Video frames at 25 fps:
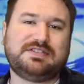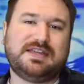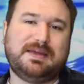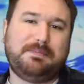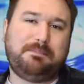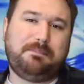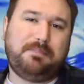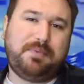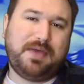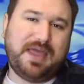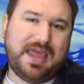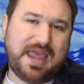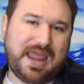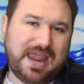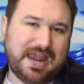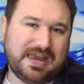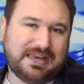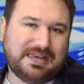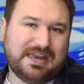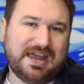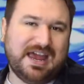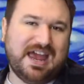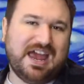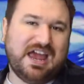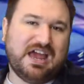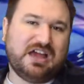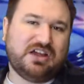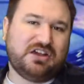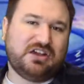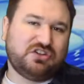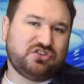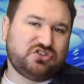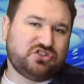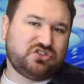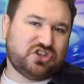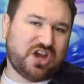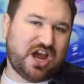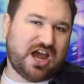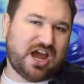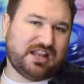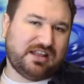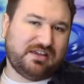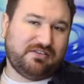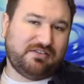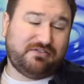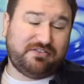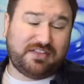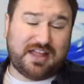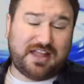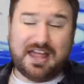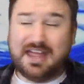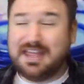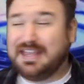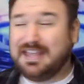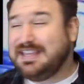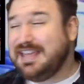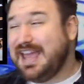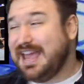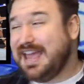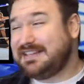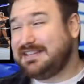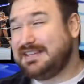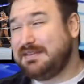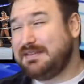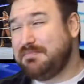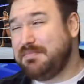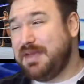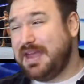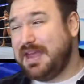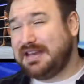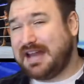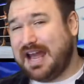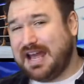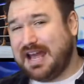to pin Charlotte Flair. Yes, it made